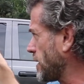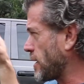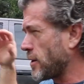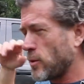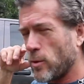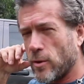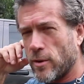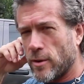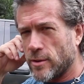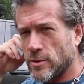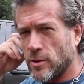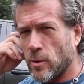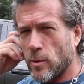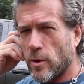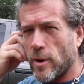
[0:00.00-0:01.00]
that on order,
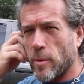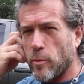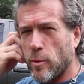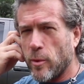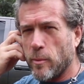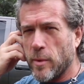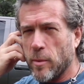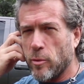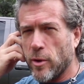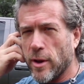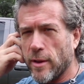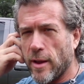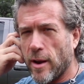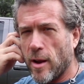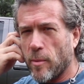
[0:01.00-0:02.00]
so we're going to be
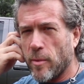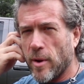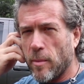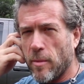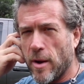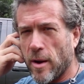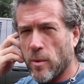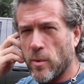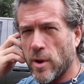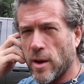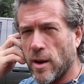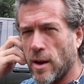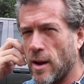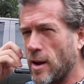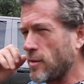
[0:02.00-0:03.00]
putting that up in about a week
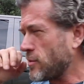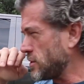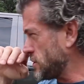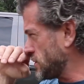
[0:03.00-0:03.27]
and a half or